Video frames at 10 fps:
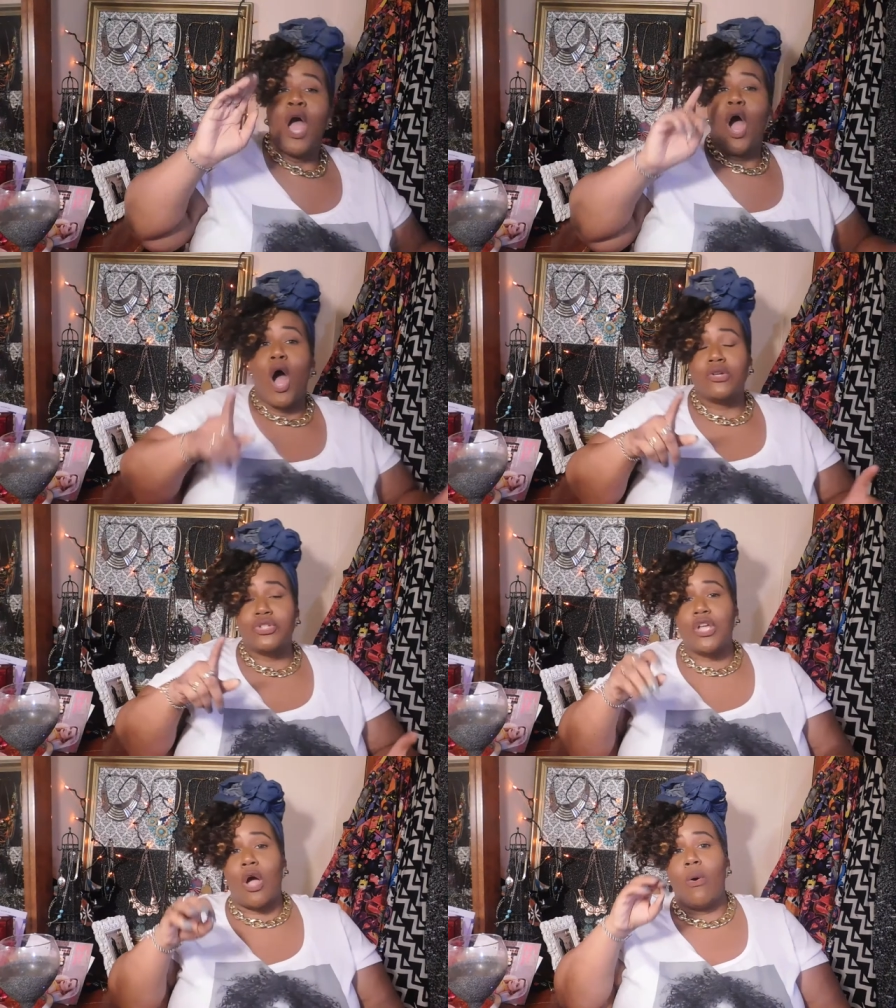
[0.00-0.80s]

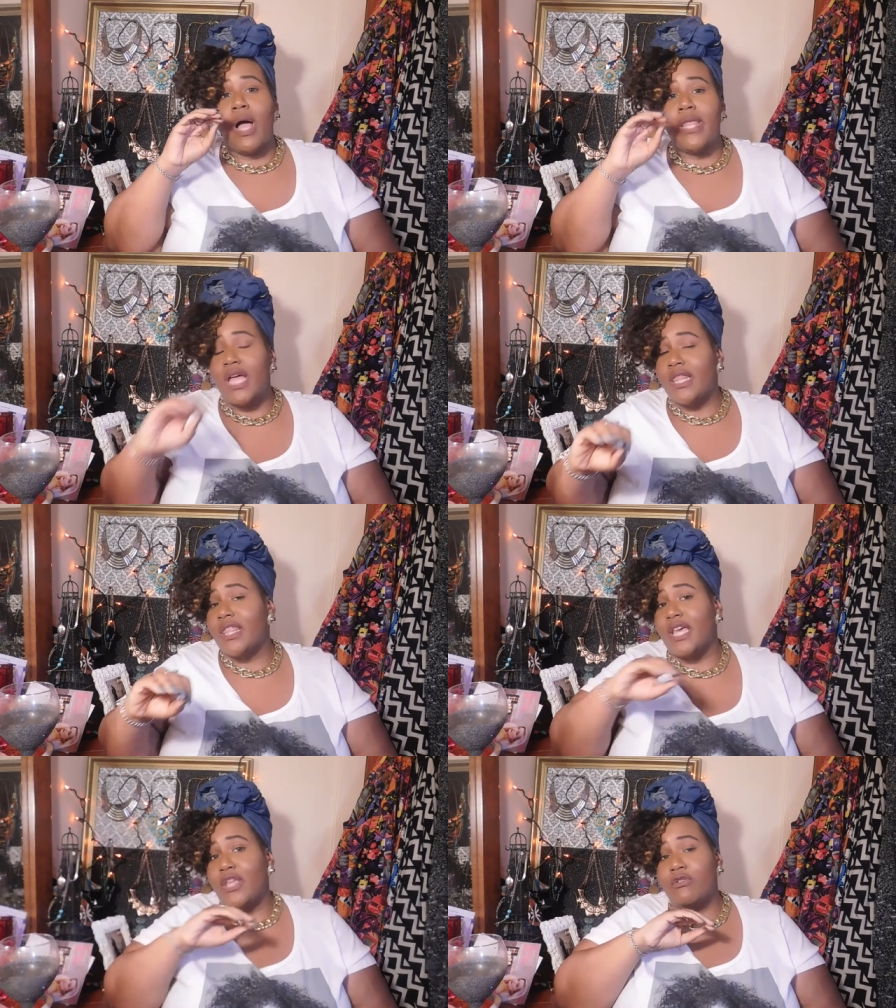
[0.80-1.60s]
Also, another
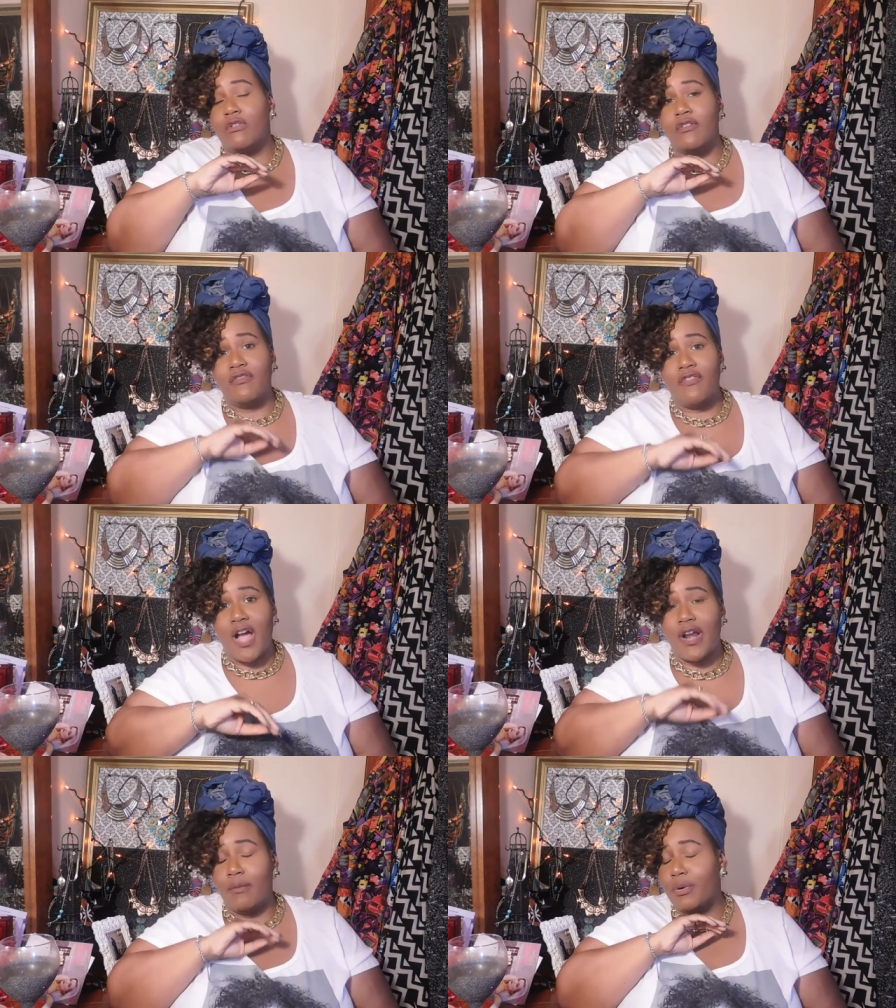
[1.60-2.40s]
thing, you can
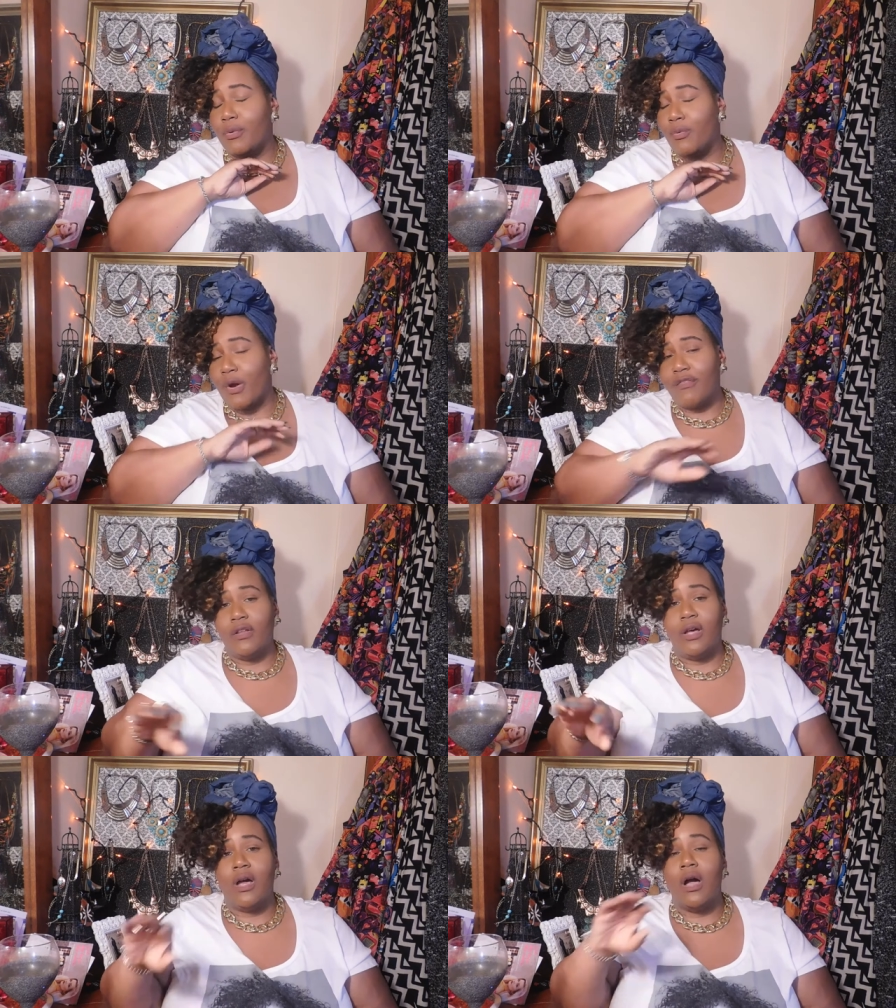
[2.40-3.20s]
find a
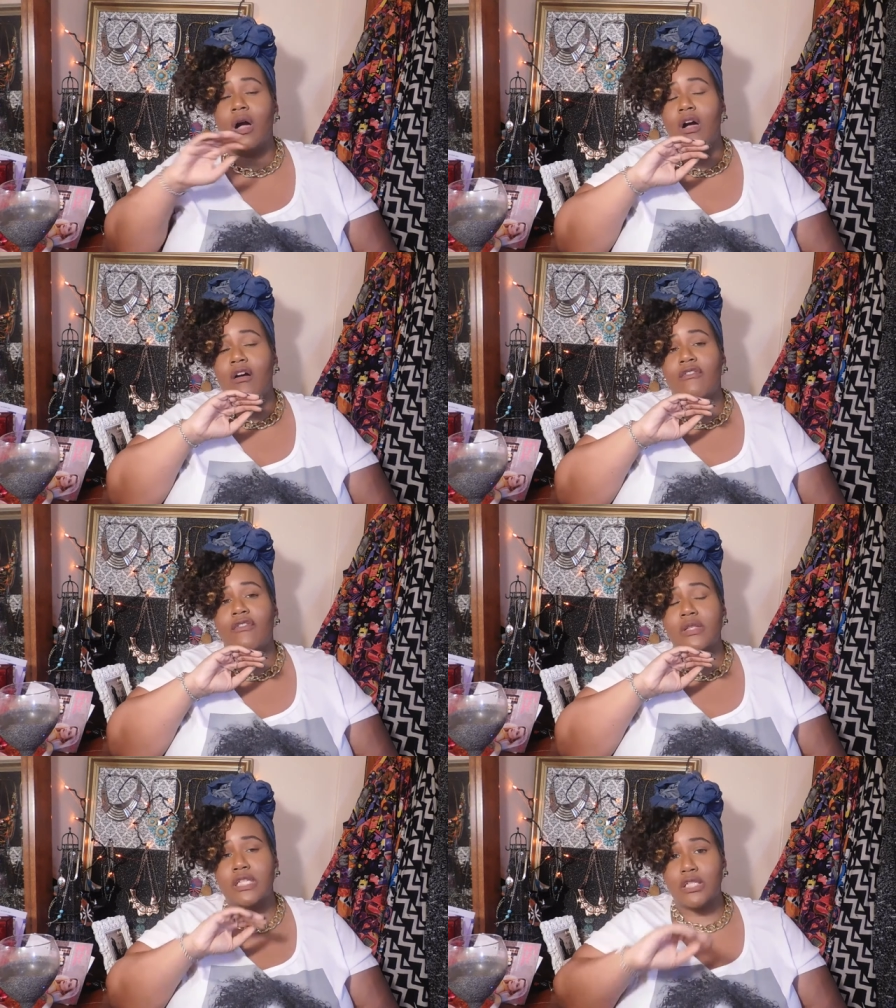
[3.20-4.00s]
plethora of
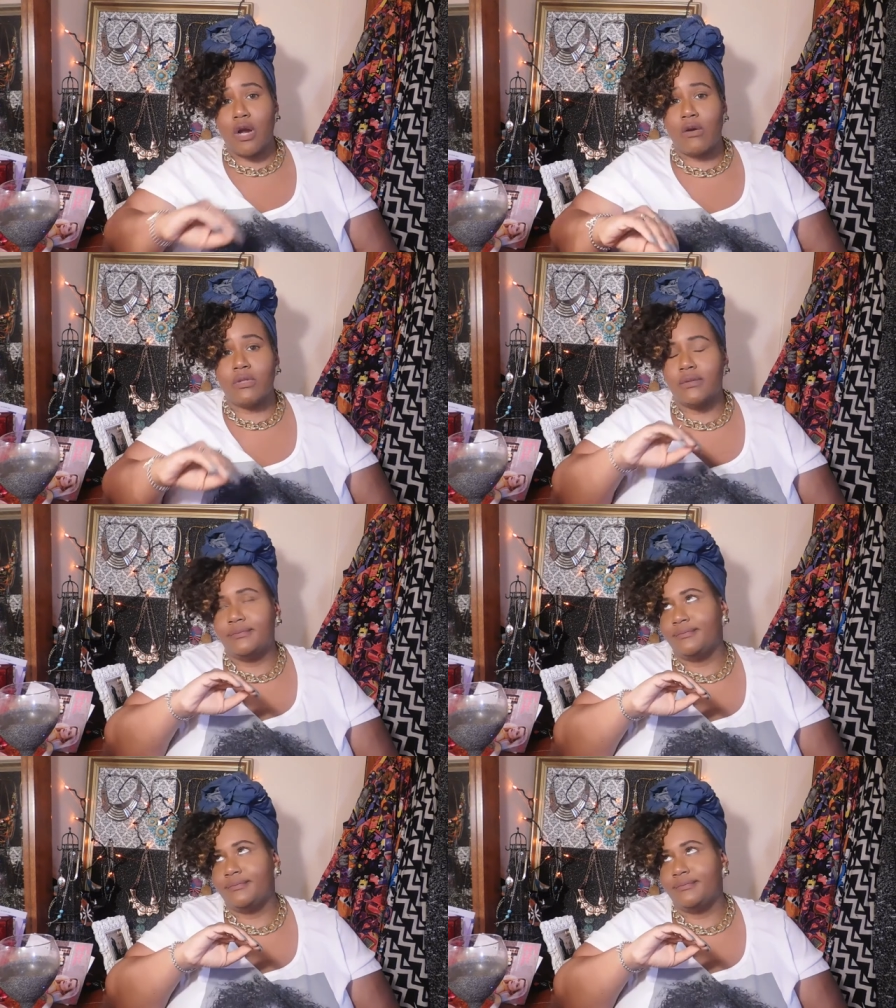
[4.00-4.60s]
skirts.